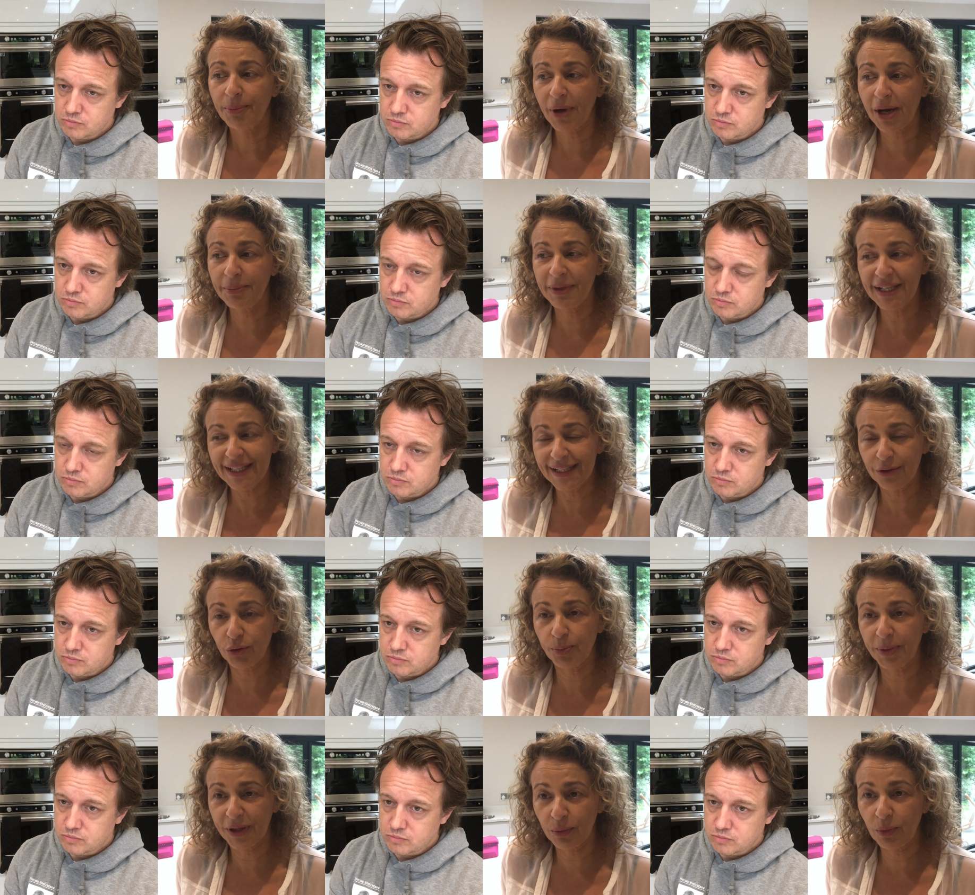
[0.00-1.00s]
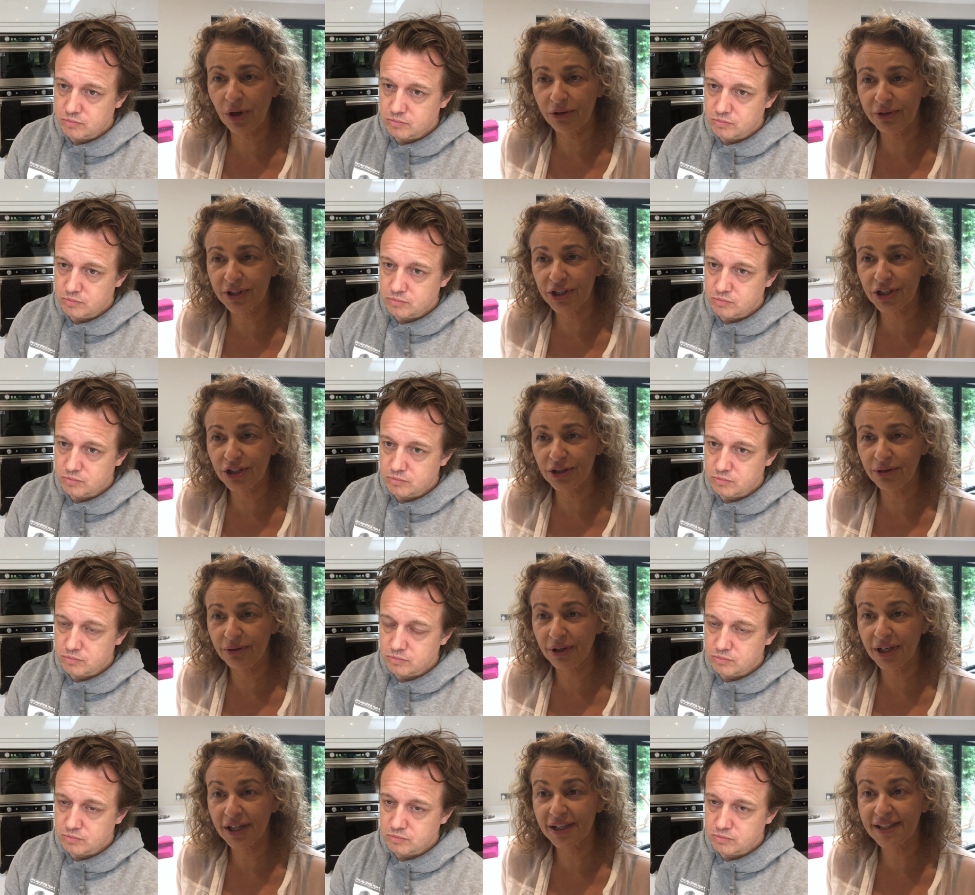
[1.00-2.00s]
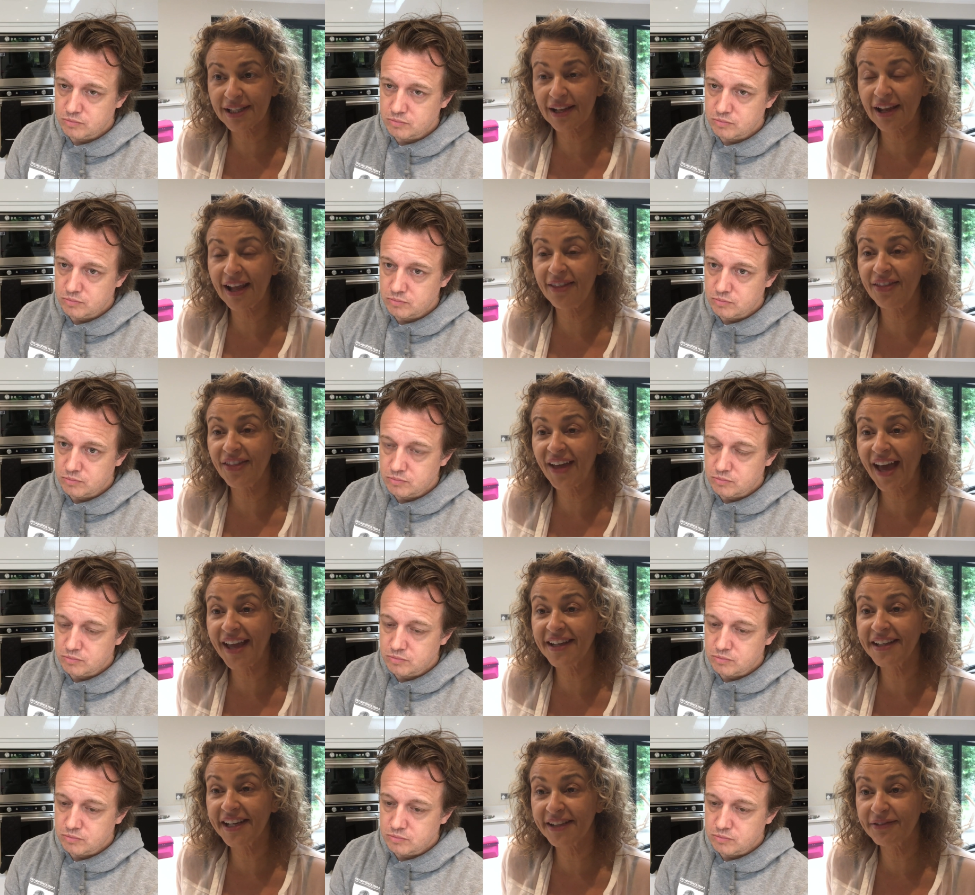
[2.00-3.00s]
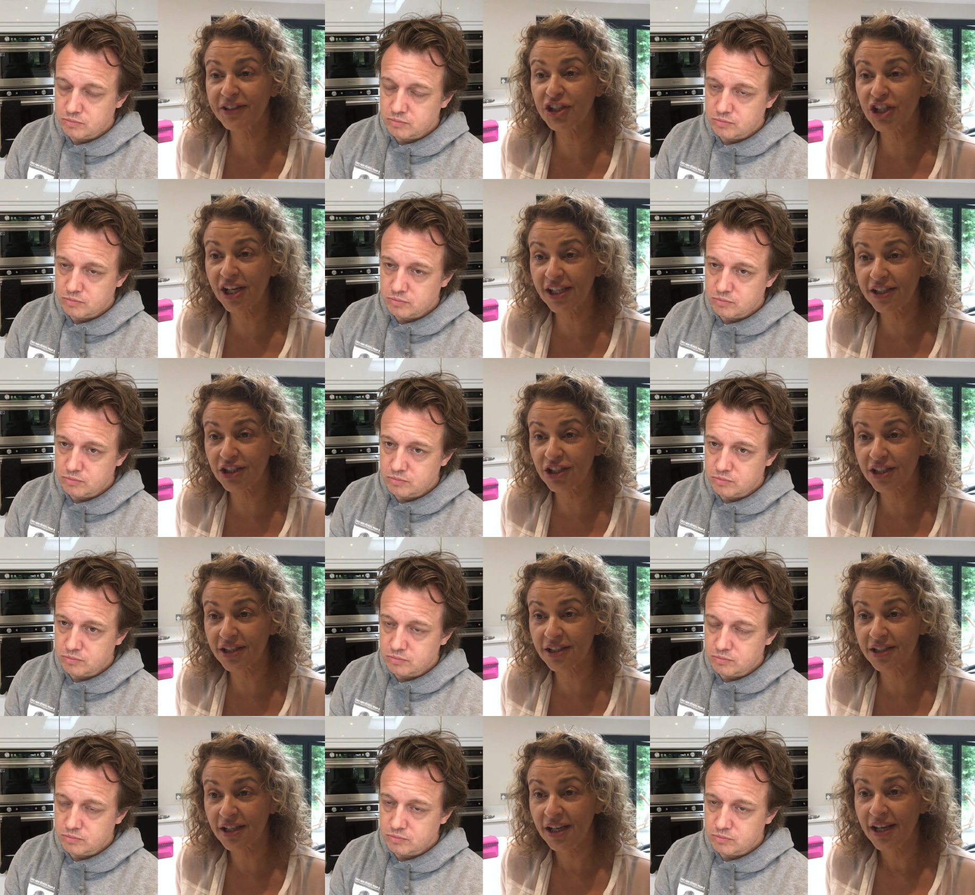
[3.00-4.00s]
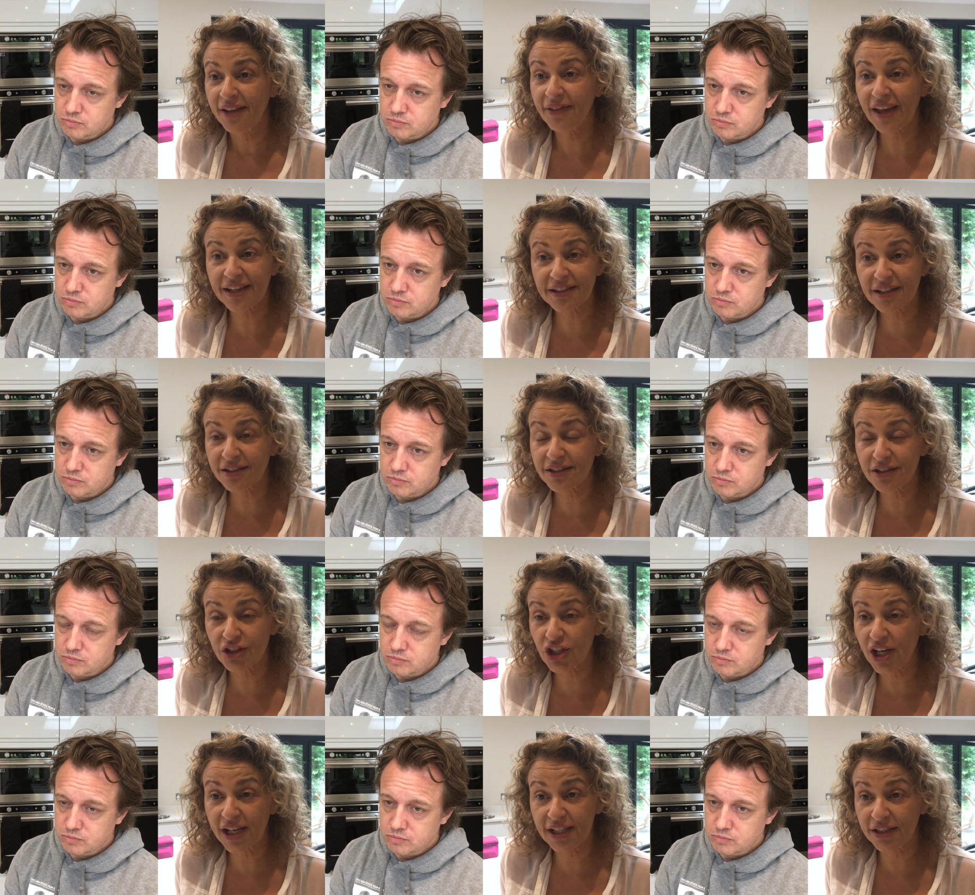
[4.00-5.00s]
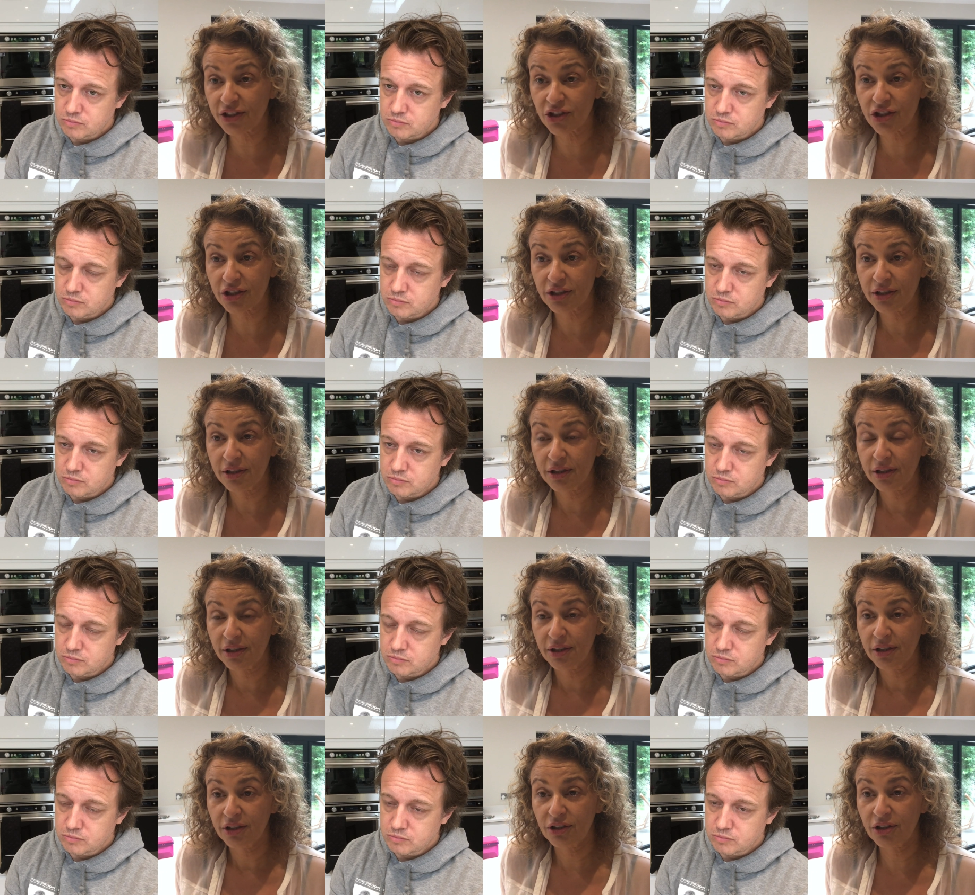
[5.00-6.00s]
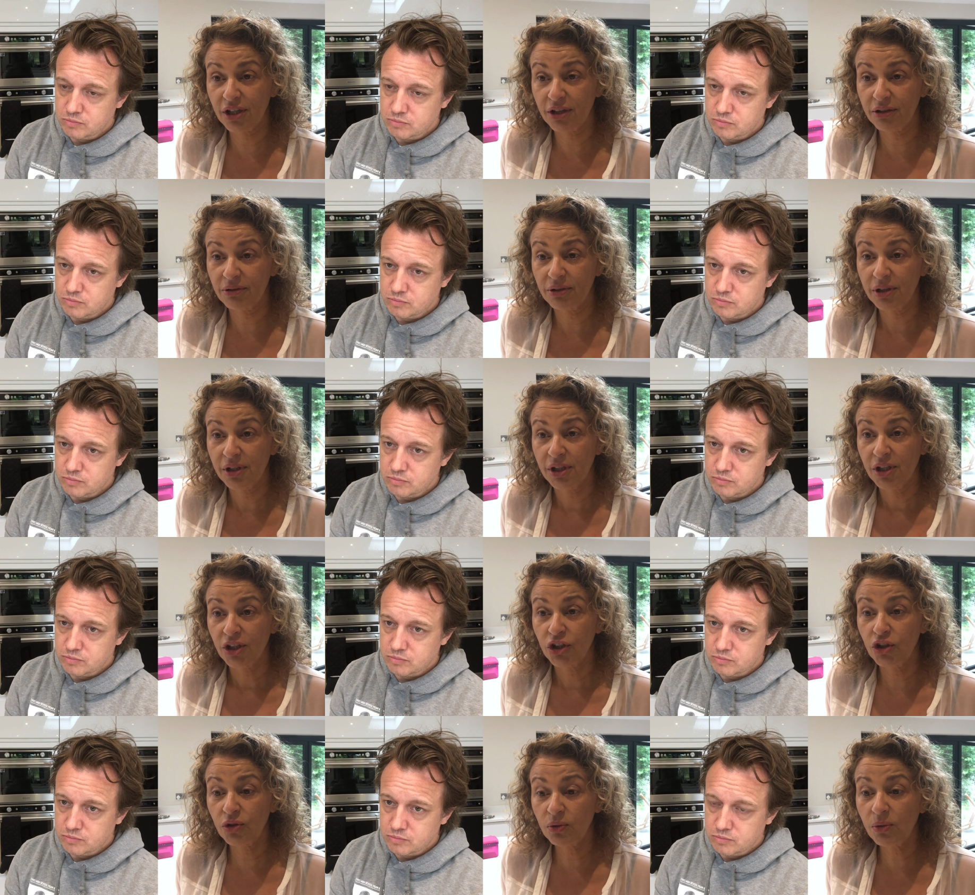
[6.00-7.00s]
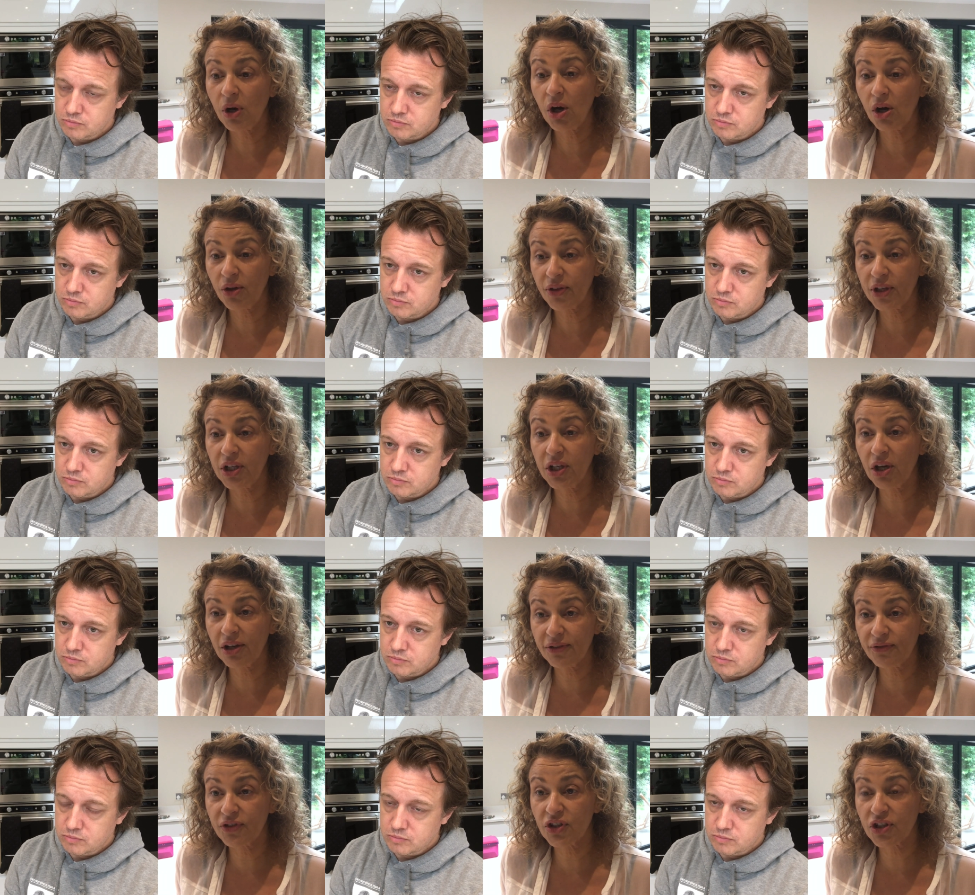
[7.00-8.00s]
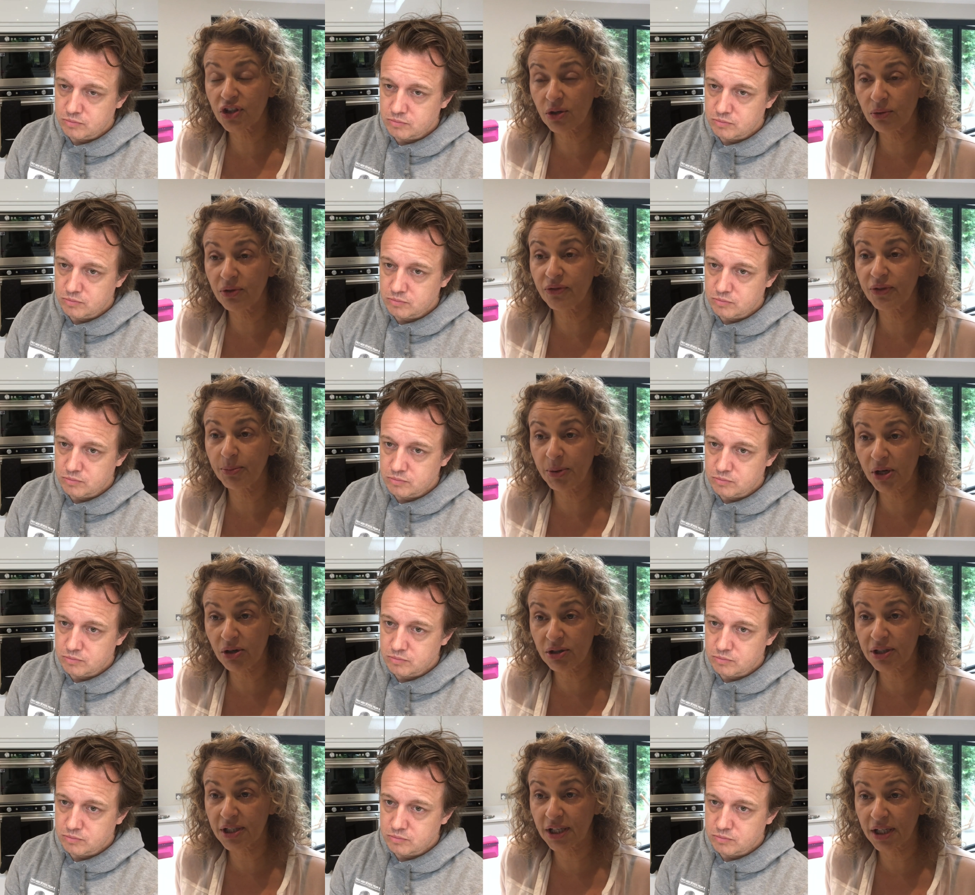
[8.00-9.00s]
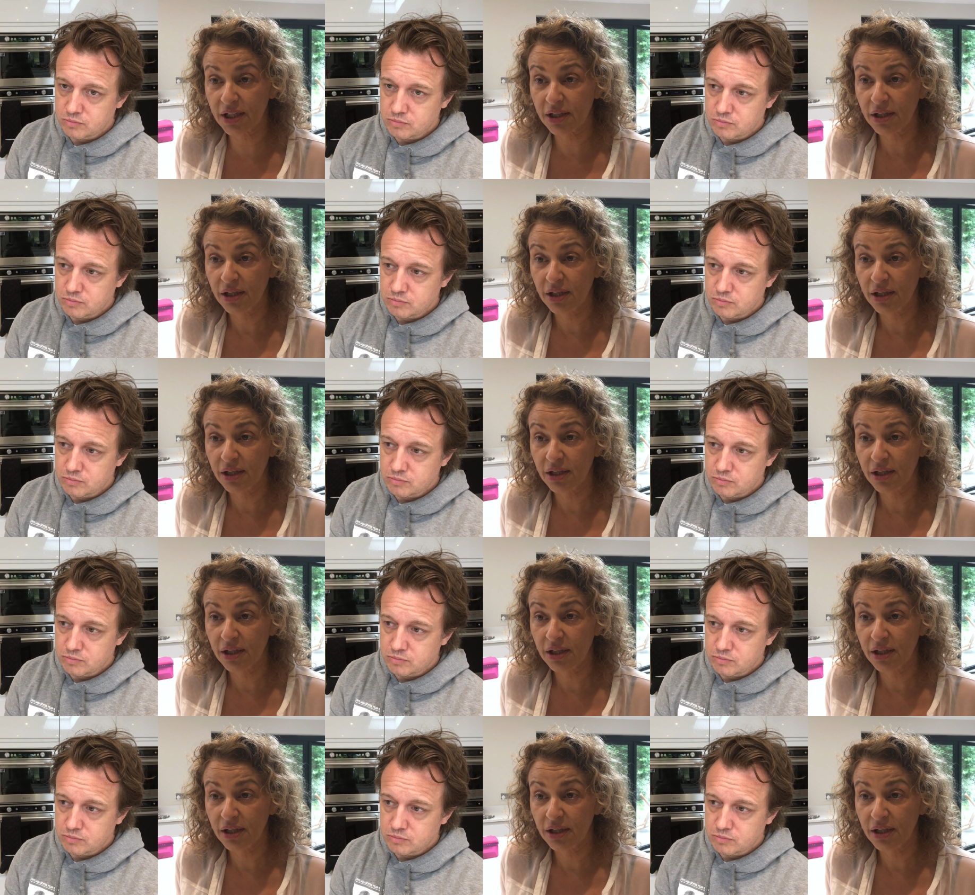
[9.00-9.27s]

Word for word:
Speaker 1: but I'm a little bit worried too. And I said, and that never changes. Mm. That doesn't change. Mm. You know, you are the life and soul of the party.